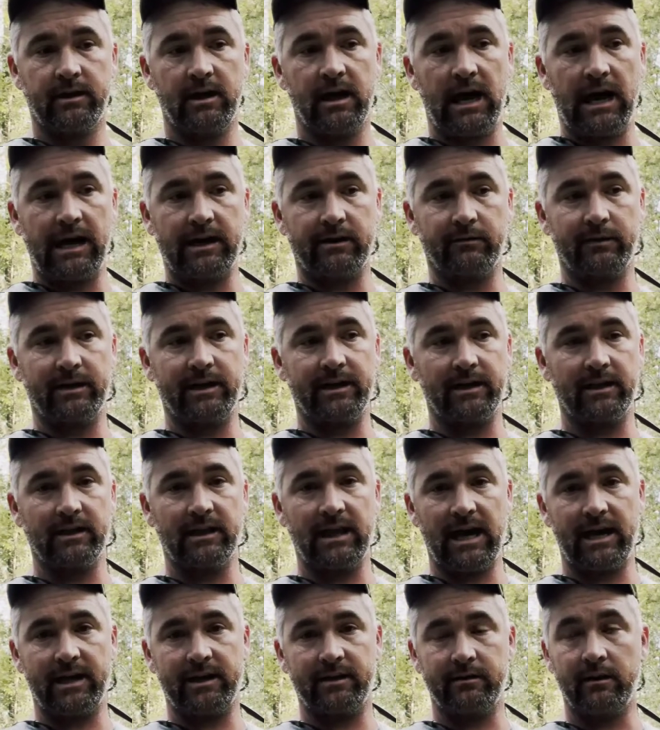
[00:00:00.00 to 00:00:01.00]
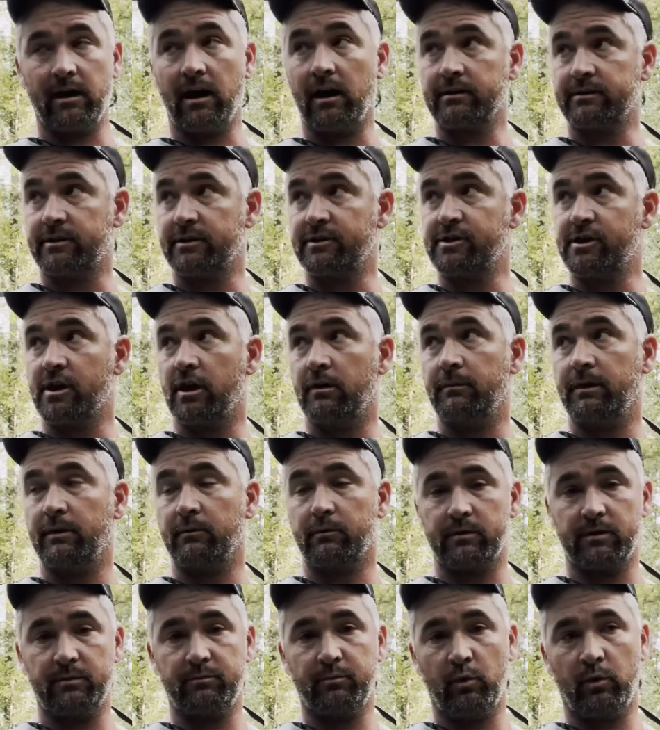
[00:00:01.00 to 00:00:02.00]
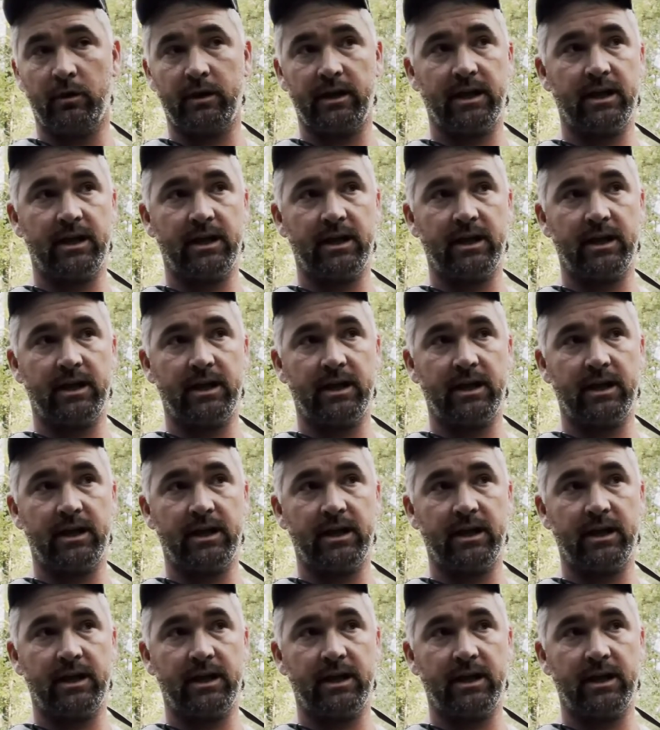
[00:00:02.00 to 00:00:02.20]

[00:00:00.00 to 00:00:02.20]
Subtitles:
I don't need a lighted knock to show me where the point of